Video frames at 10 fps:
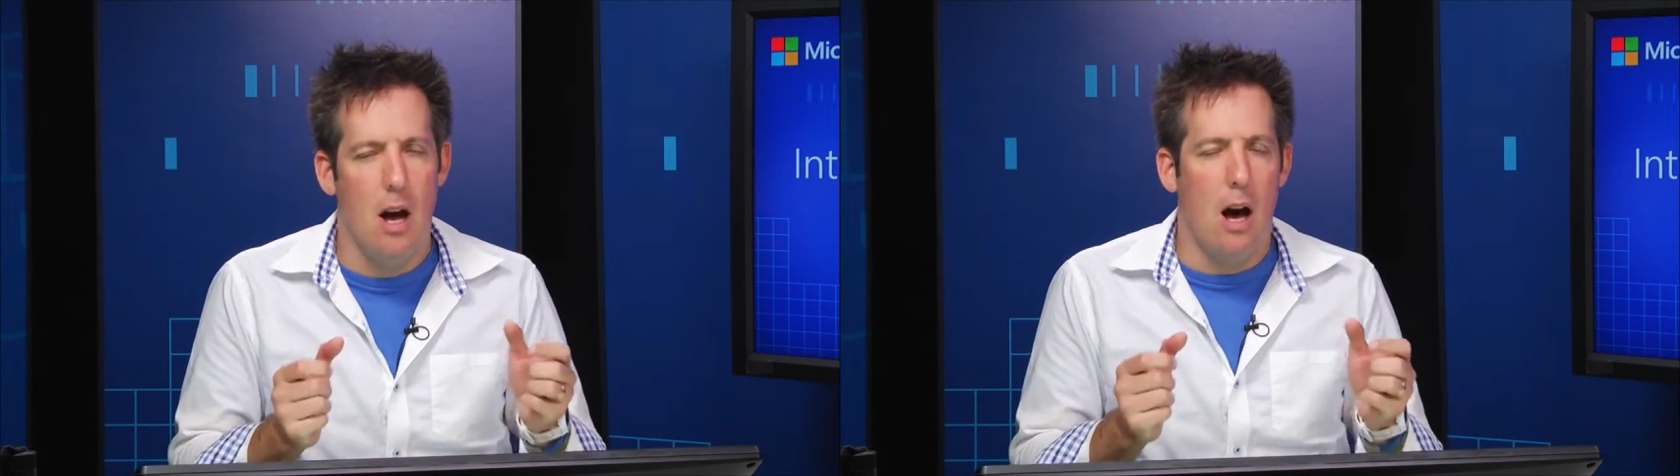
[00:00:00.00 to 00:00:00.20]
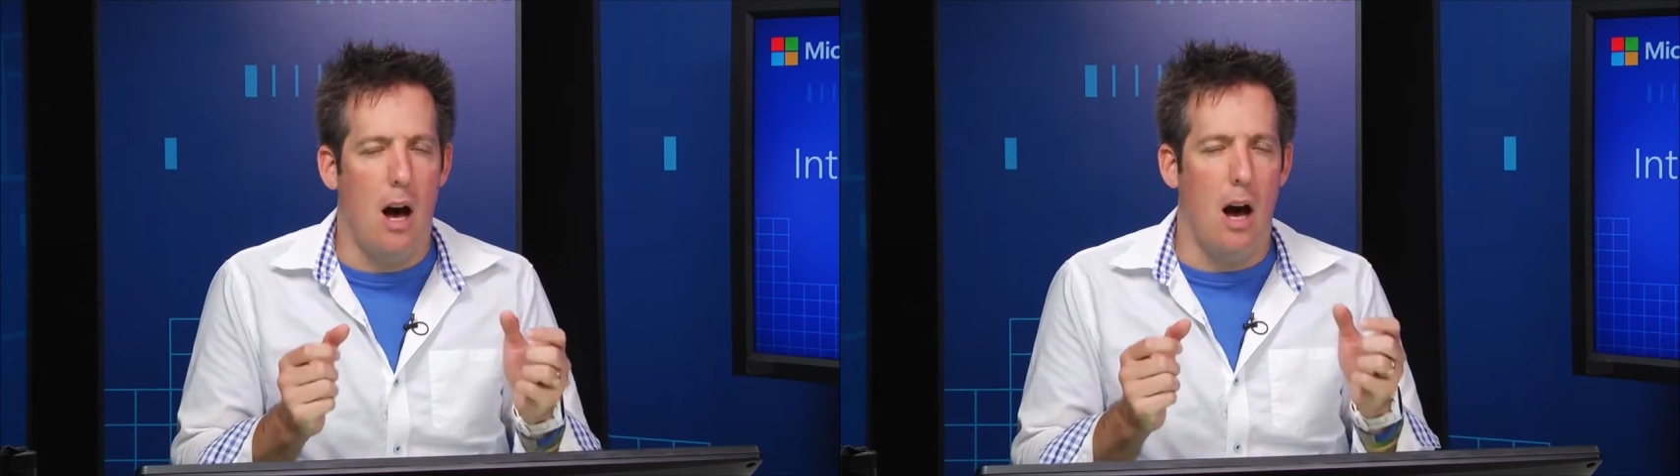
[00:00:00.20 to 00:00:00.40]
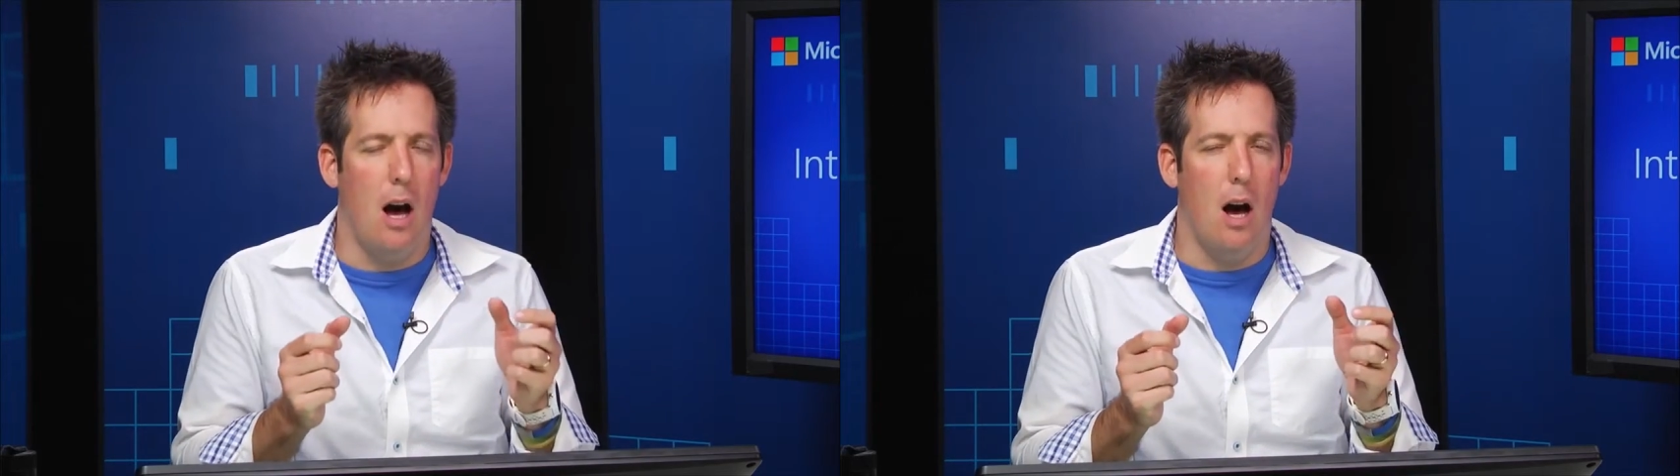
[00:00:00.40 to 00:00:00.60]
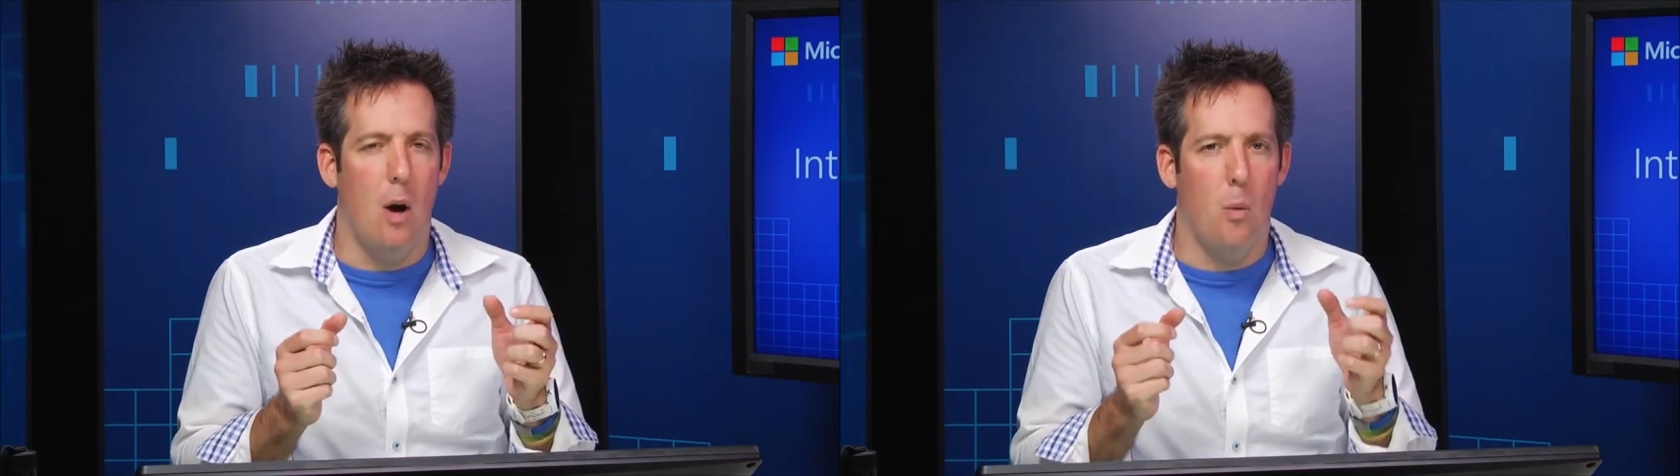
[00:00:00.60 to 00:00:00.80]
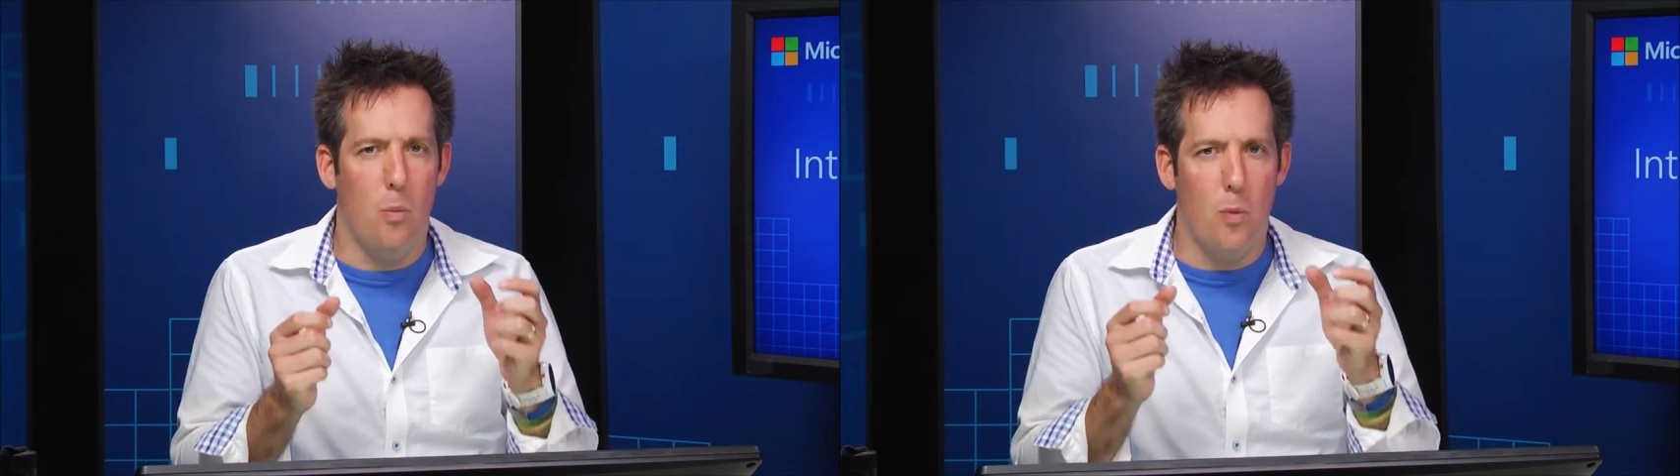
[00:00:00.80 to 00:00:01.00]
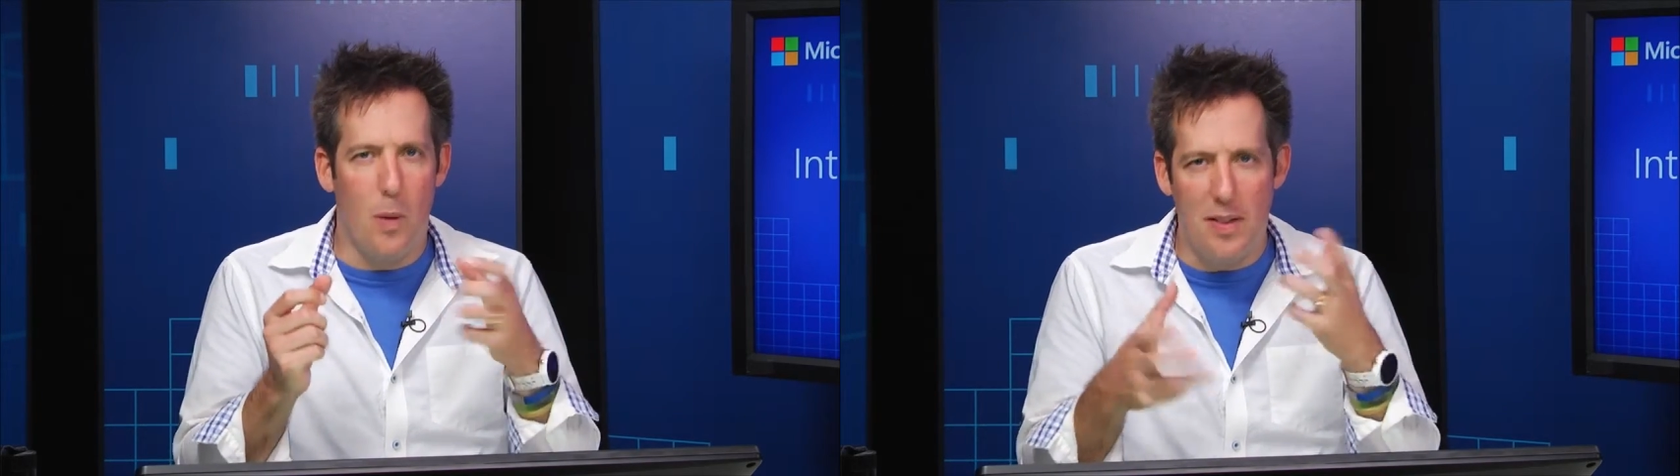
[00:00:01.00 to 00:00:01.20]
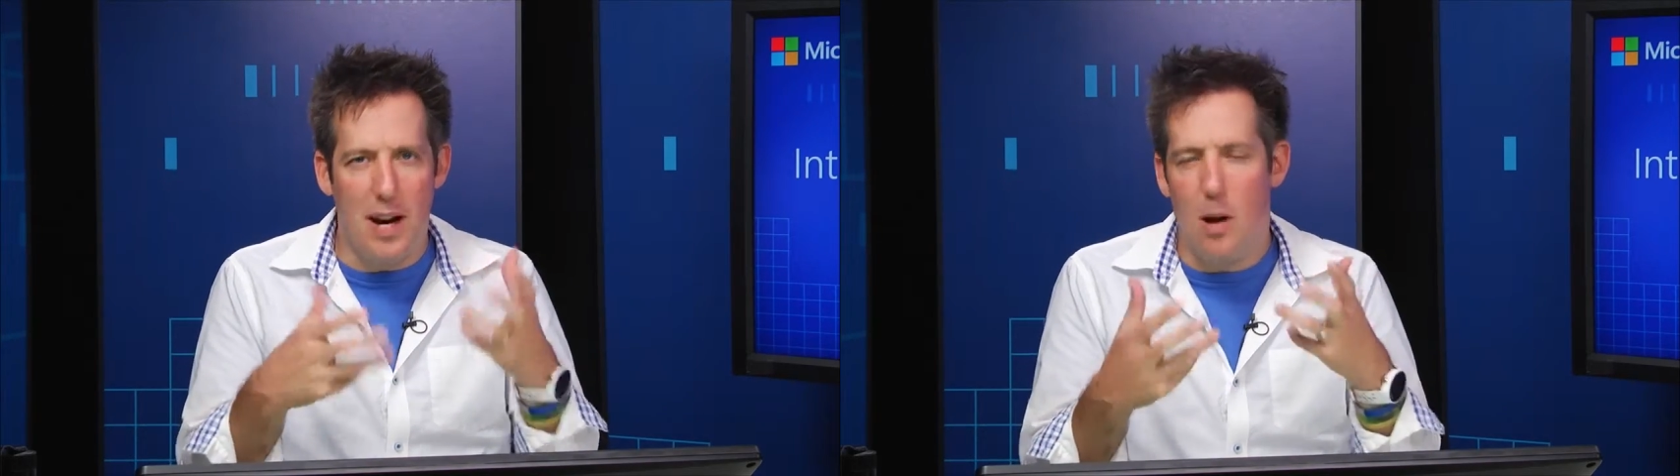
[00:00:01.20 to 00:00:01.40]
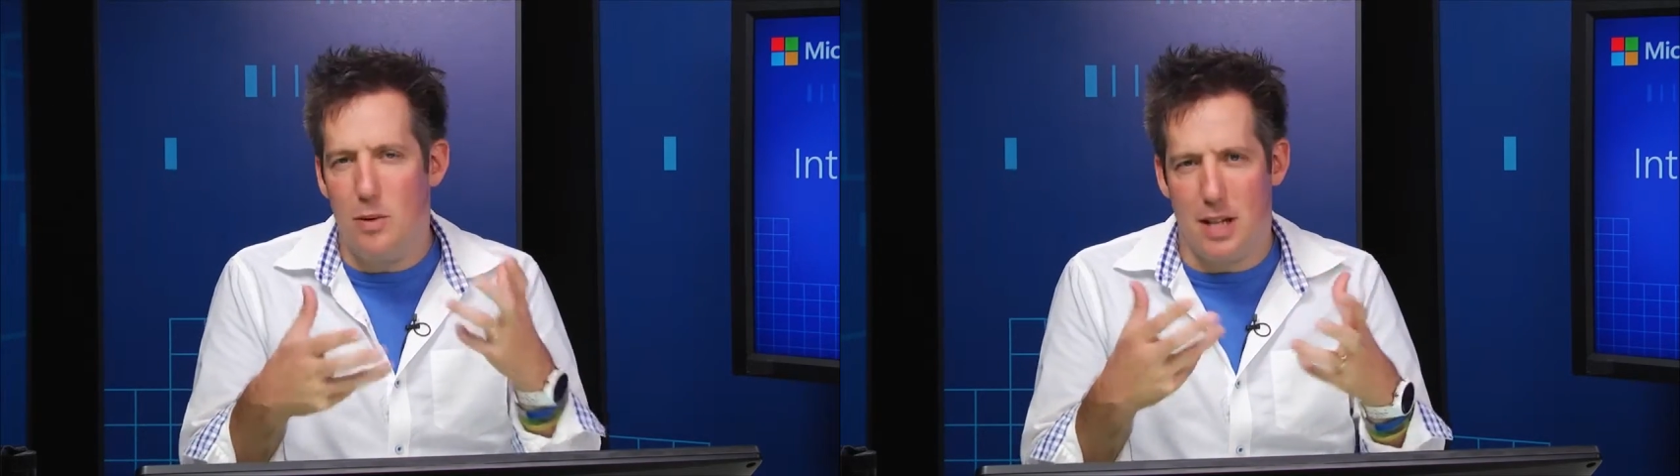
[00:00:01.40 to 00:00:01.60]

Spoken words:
the way that I always